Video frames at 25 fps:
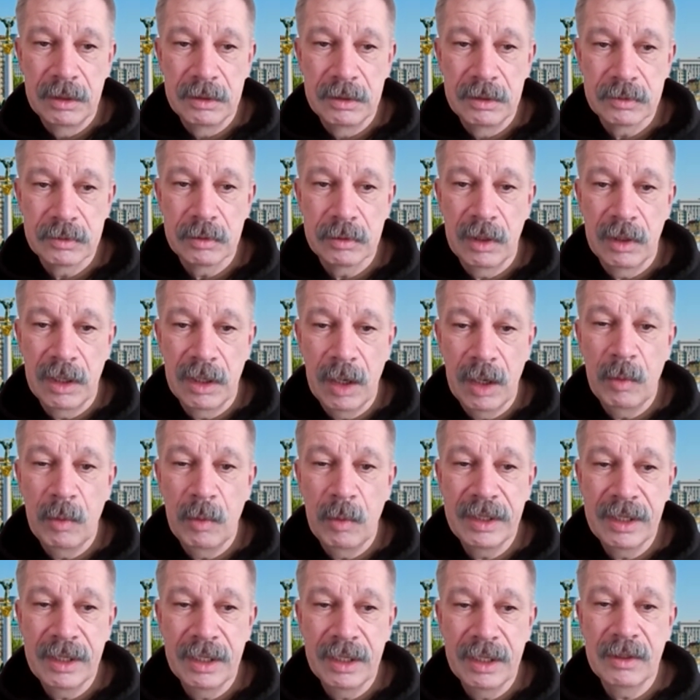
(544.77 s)
So how
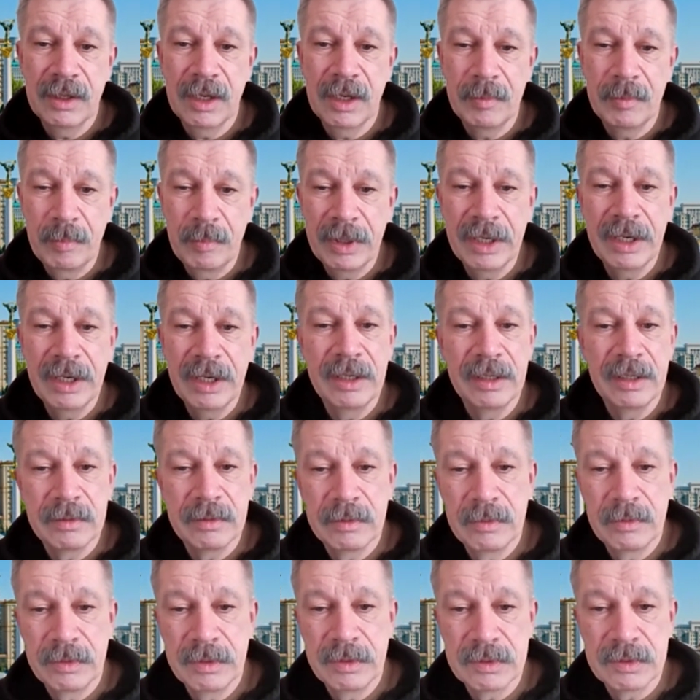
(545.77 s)
we can compare
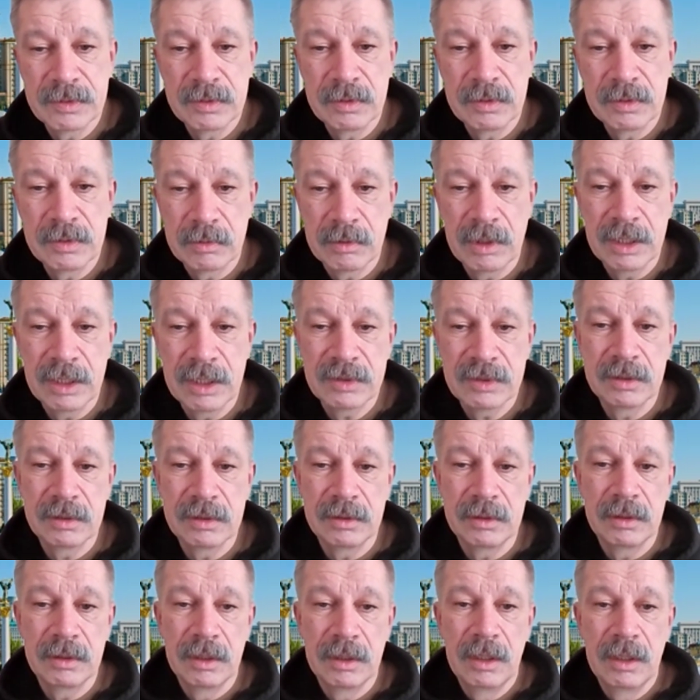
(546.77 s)
this
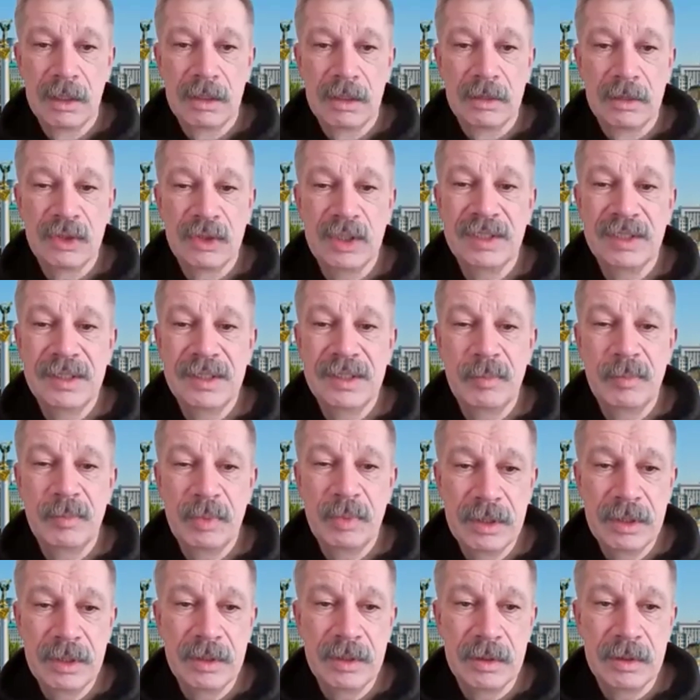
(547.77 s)
Russian
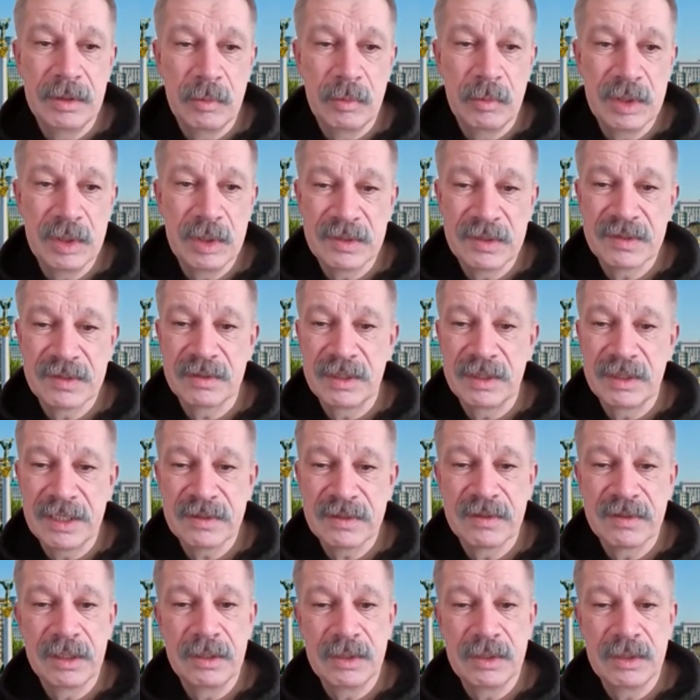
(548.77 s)
GDP, which is
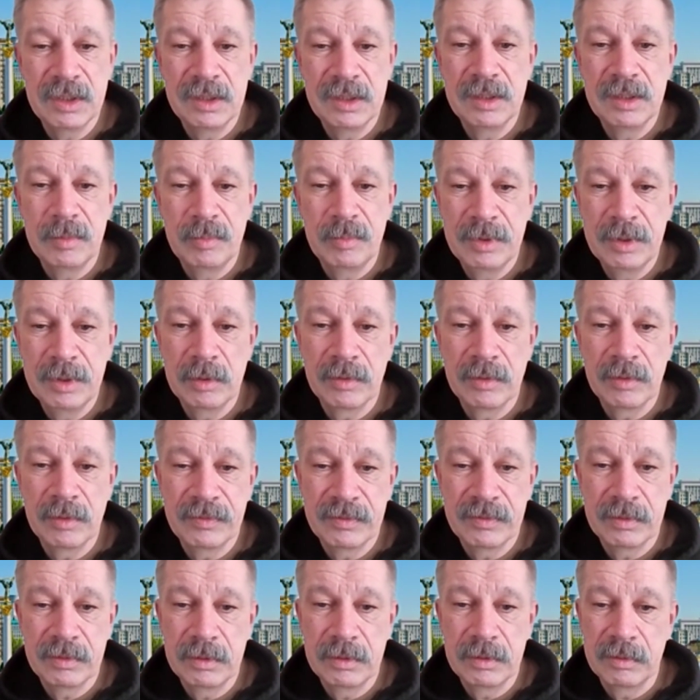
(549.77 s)
less than GDP of,
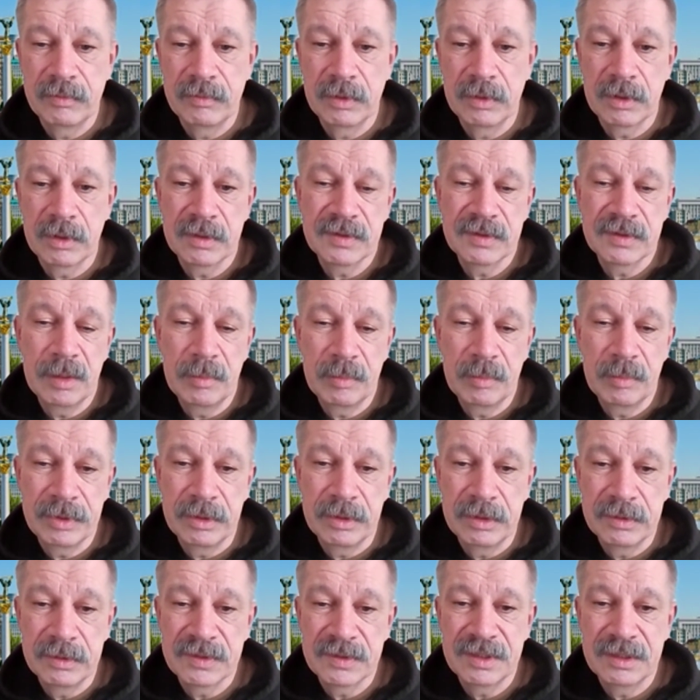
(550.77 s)
for
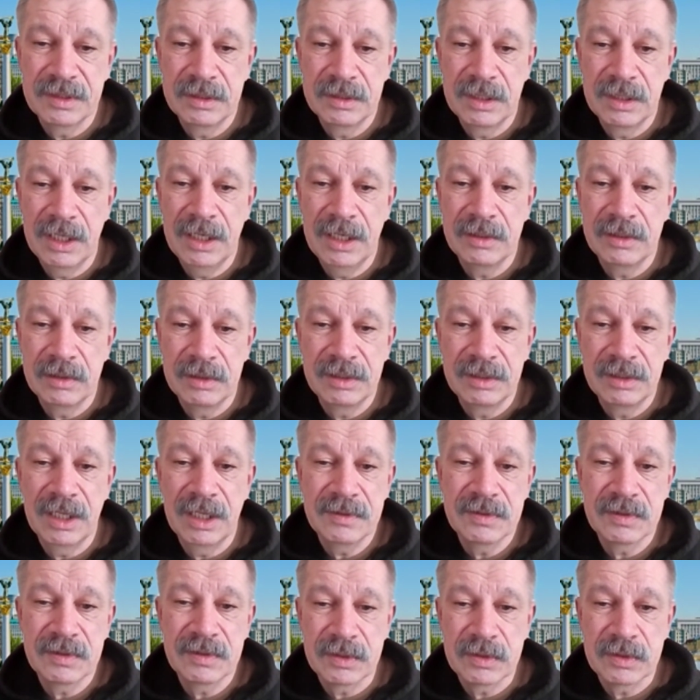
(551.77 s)
example, state
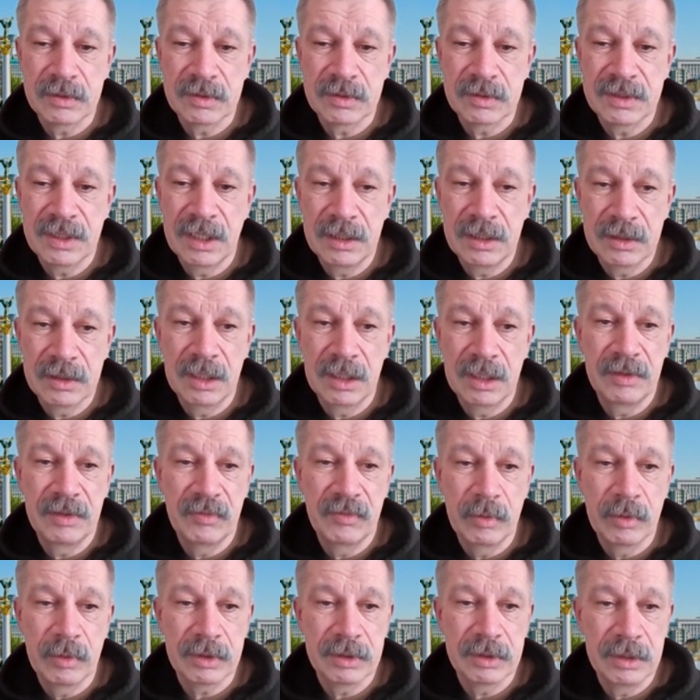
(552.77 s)
Texas or state
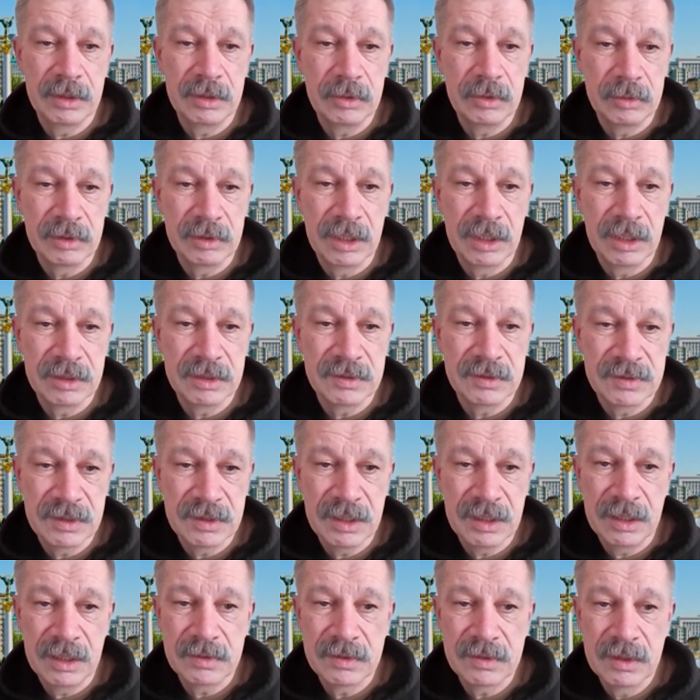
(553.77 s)
California in the United
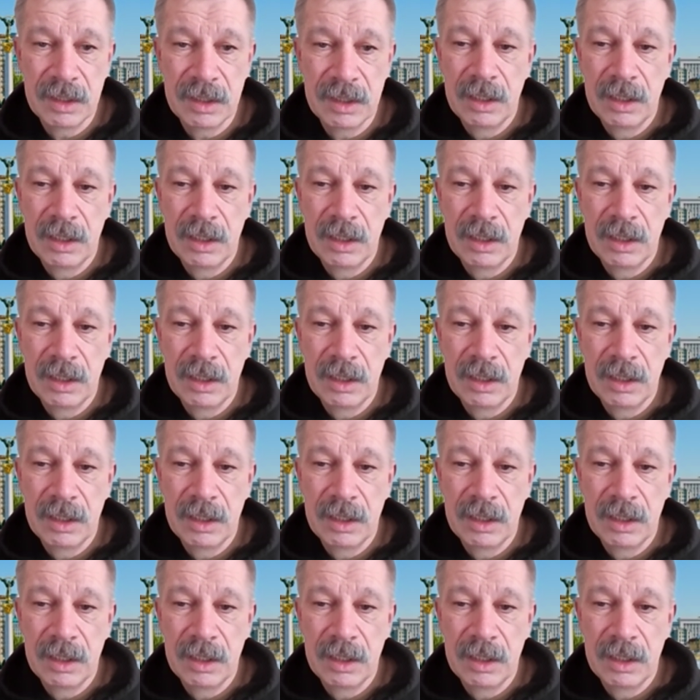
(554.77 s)
States?